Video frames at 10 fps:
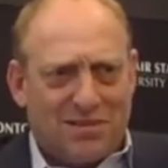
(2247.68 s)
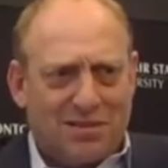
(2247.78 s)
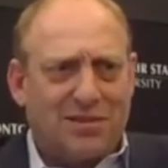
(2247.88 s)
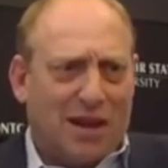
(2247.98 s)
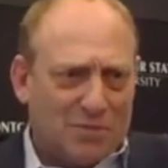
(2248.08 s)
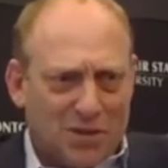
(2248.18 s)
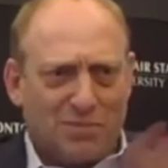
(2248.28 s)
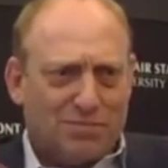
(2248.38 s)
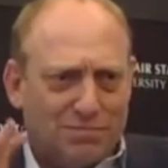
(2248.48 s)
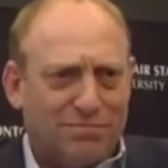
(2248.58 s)
collapse. There
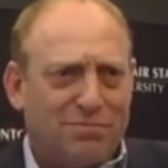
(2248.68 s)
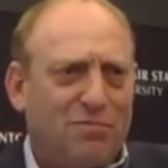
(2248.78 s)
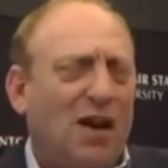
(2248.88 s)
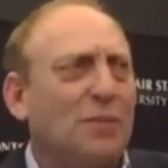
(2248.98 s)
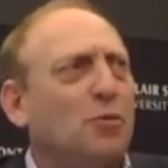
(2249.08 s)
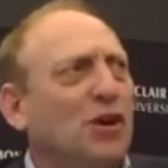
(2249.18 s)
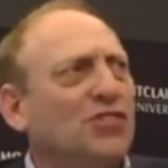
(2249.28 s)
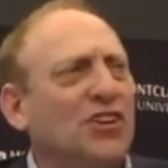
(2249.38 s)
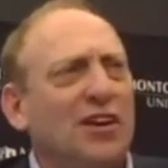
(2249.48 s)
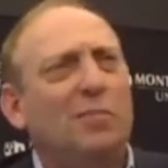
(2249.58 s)
are fine
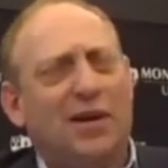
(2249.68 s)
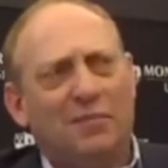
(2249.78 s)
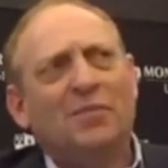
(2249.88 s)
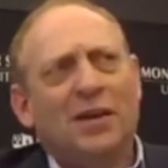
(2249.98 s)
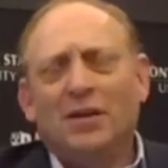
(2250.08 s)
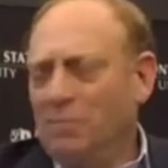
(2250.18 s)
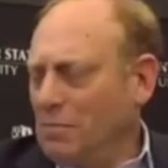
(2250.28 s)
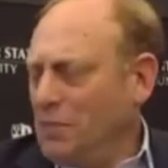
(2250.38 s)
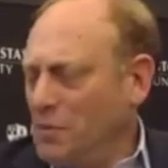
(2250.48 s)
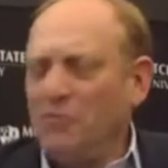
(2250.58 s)
points in there, but
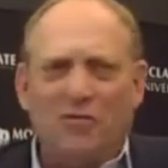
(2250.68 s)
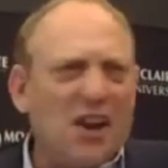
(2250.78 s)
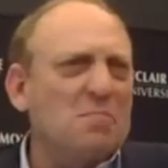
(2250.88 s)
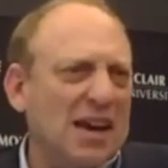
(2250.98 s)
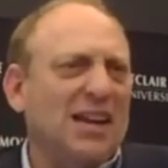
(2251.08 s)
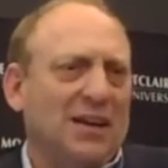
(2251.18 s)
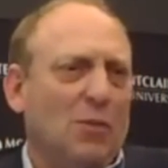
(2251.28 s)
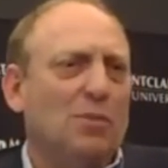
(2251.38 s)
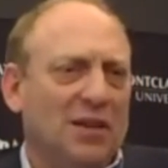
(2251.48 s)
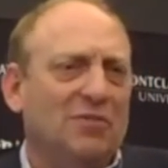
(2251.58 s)
people fundamentally
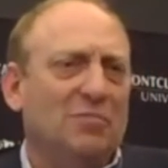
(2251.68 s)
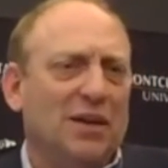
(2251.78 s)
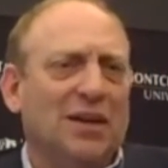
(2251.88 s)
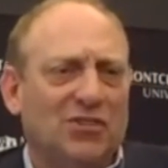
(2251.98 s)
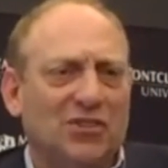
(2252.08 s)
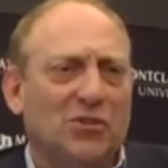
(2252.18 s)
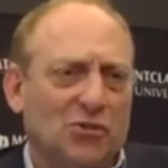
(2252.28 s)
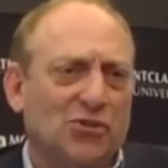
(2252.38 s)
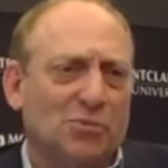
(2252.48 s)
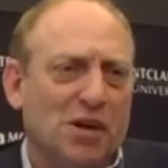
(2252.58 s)
don't believe in big
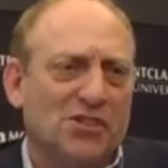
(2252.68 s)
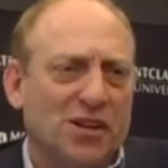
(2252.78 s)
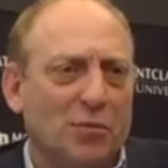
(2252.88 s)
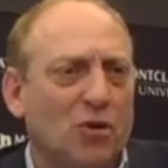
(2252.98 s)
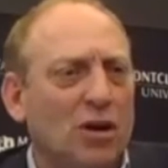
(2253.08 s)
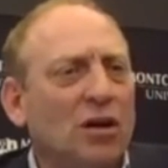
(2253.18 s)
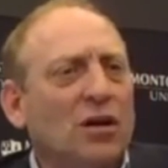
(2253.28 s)
institutions much anymore,